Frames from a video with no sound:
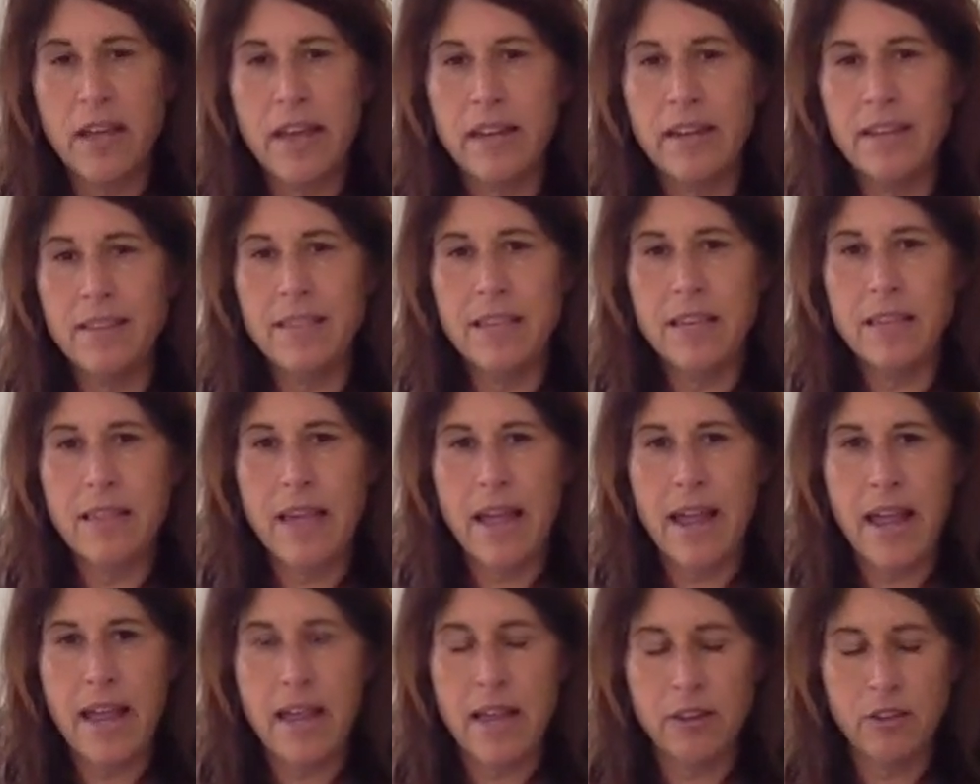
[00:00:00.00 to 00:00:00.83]
Anything that
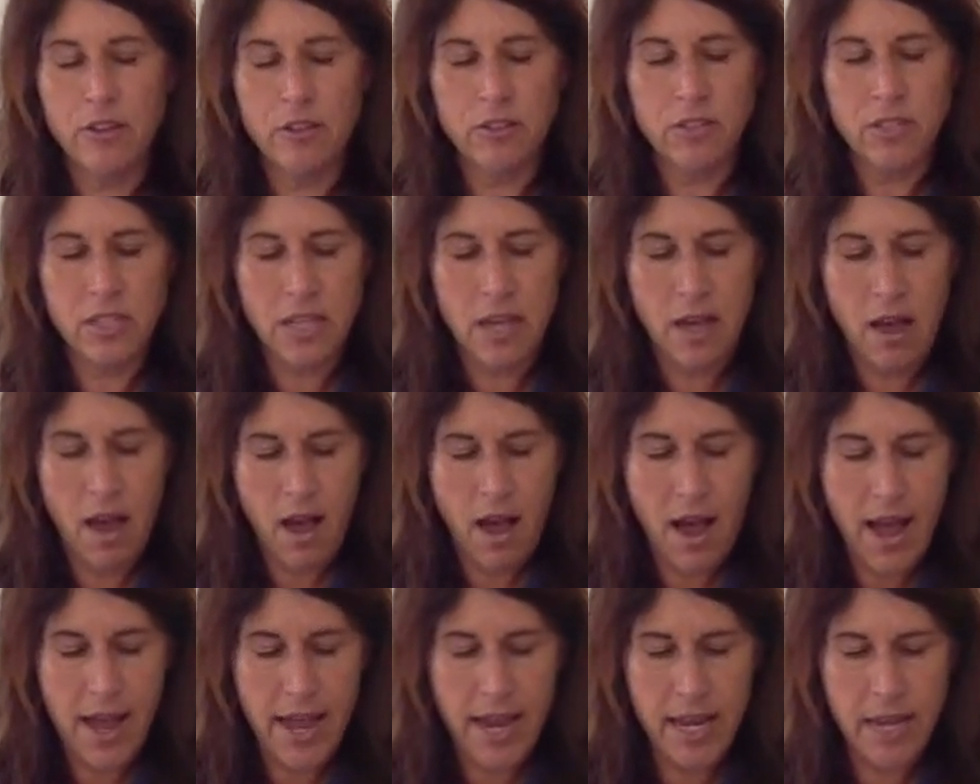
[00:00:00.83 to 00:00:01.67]
handles a
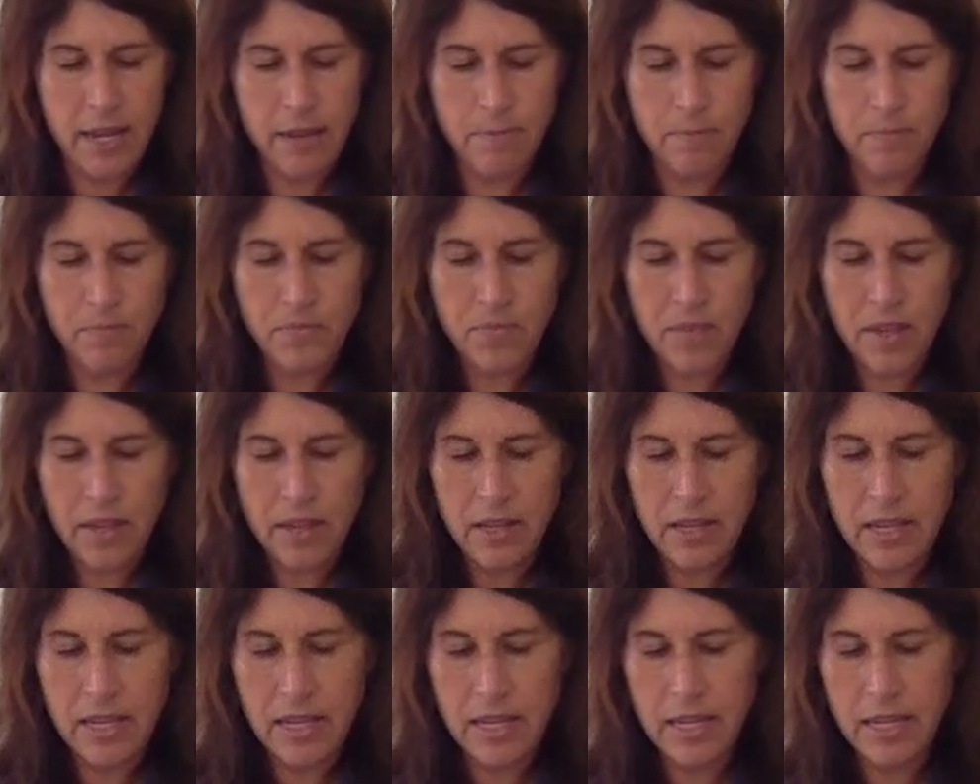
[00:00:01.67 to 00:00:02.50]
high
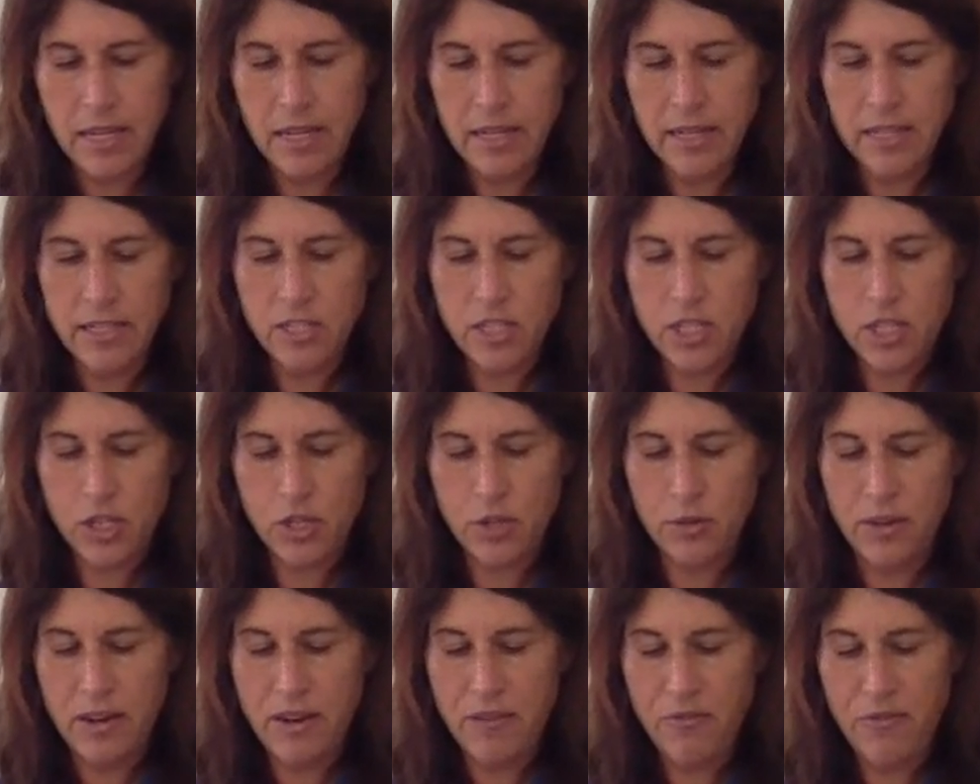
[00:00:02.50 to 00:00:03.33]
heat is
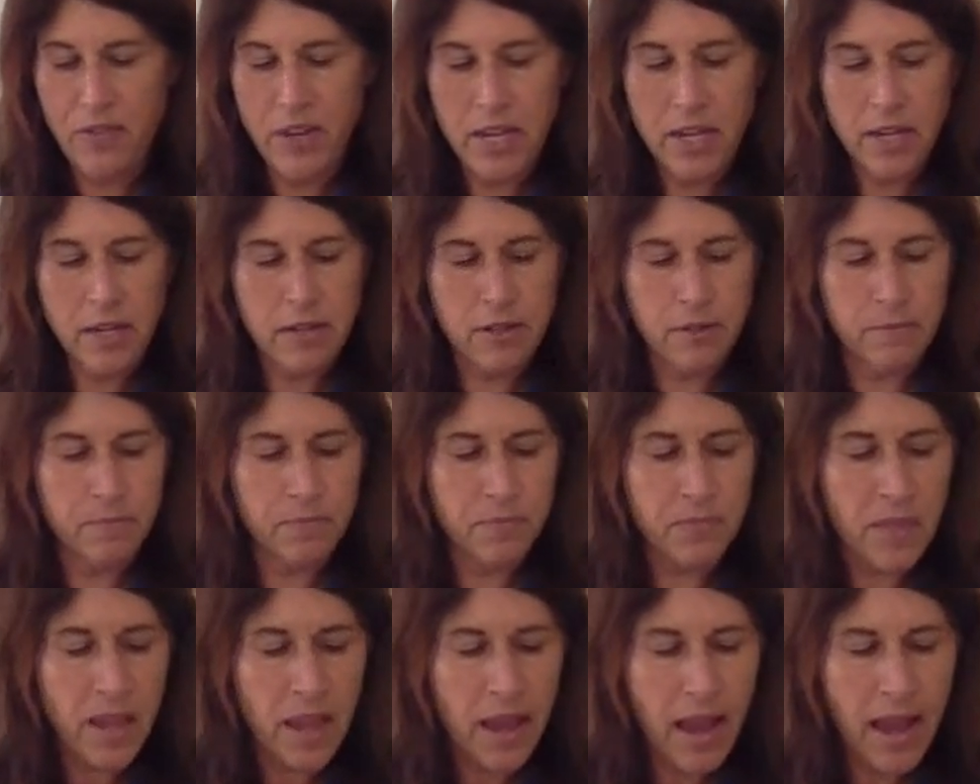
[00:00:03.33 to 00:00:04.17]
terrific.
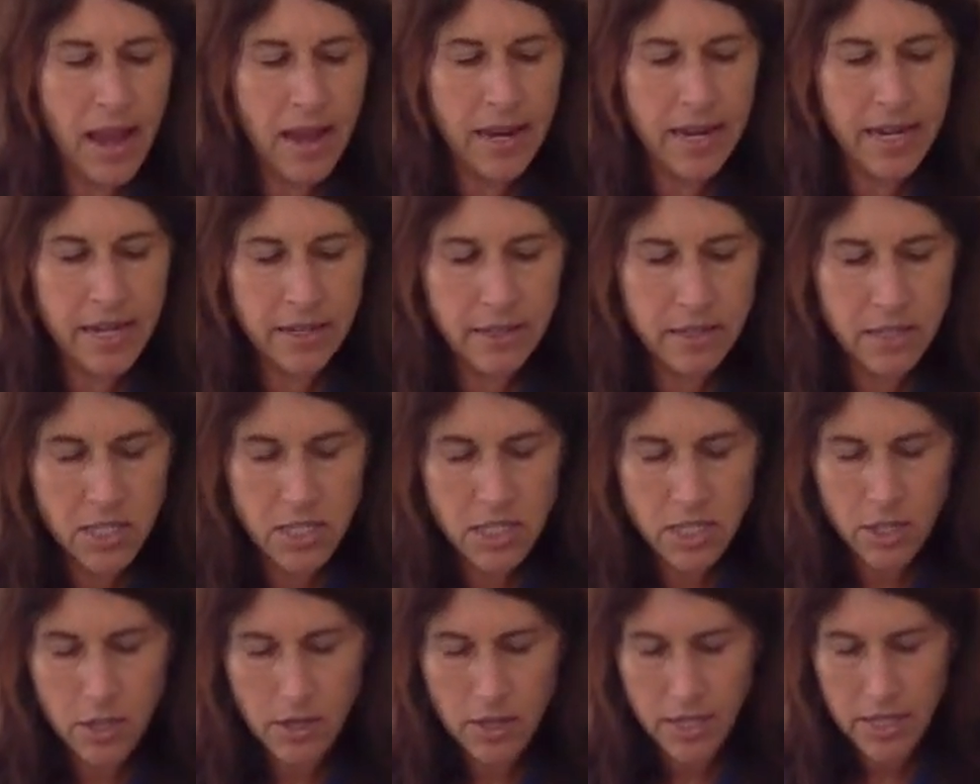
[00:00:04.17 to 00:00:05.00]
And I get
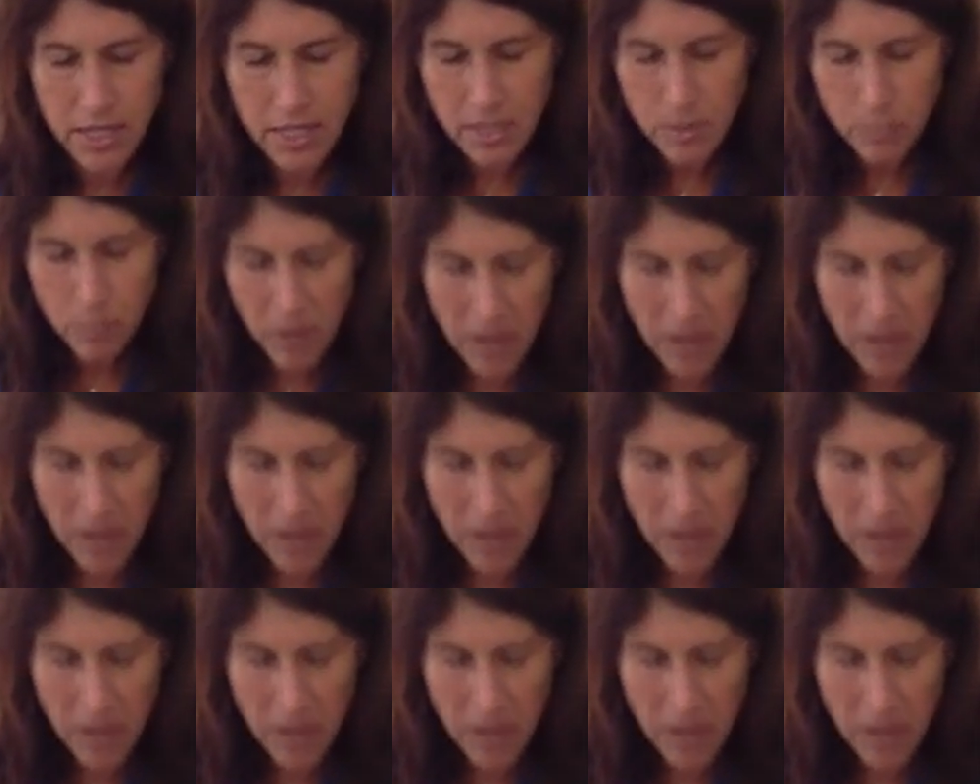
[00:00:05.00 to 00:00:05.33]
started